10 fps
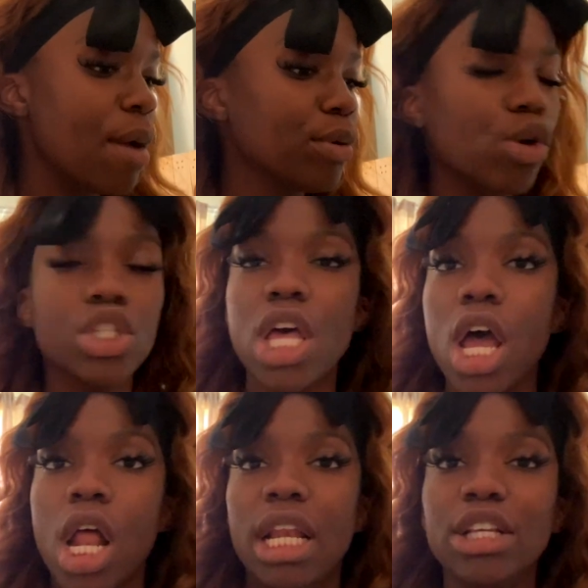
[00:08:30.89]
because
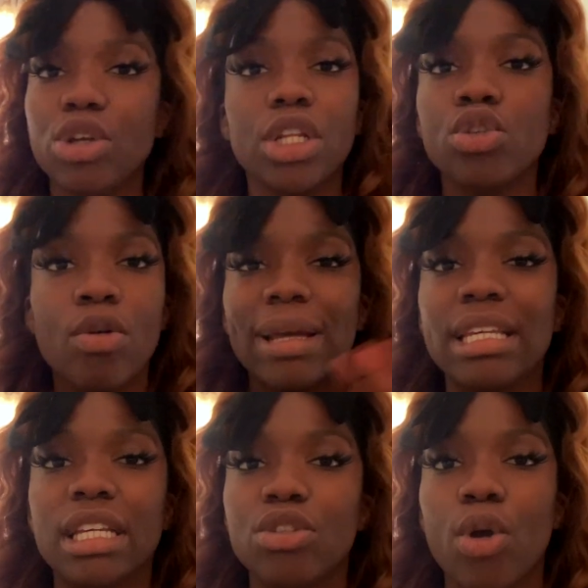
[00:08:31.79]
literally
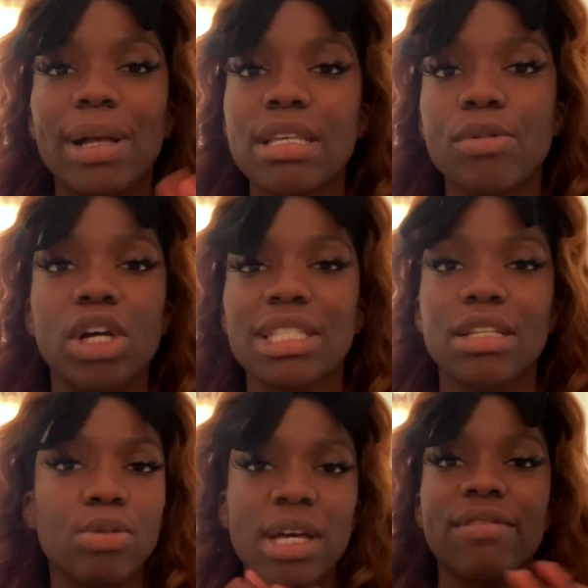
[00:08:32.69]
nobody in your WhatsApp
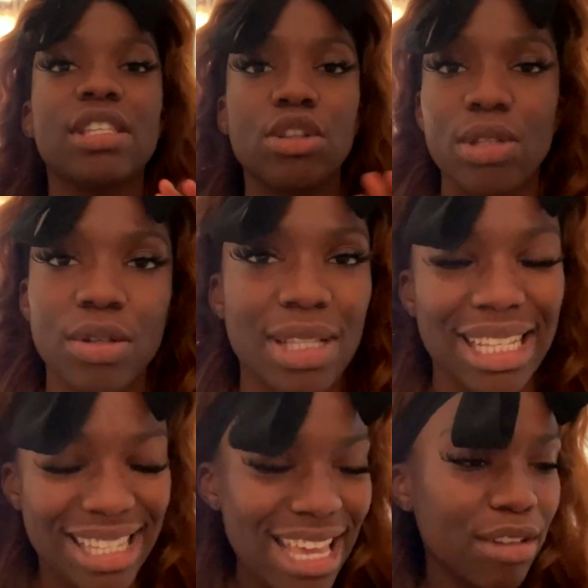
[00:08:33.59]
context will ever take you
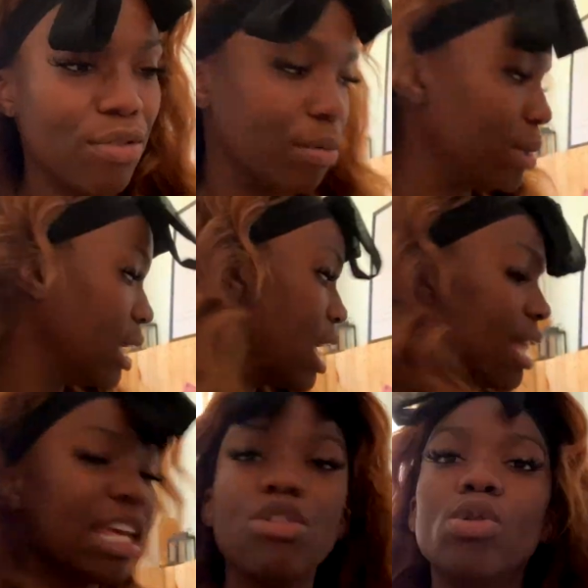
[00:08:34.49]
seriously. Take it from me,
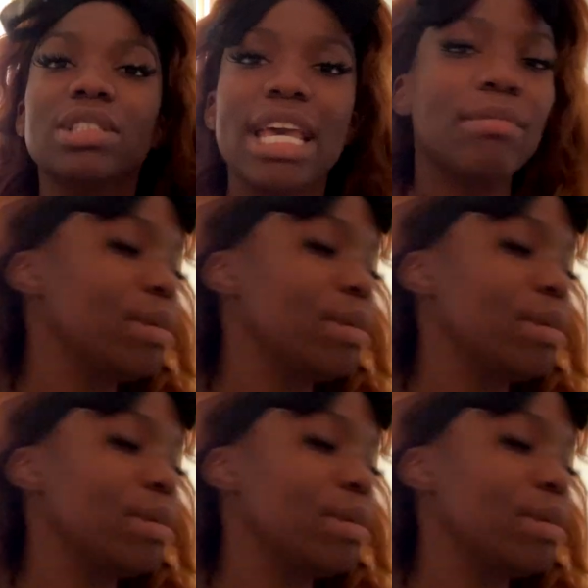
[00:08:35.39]
they don't take me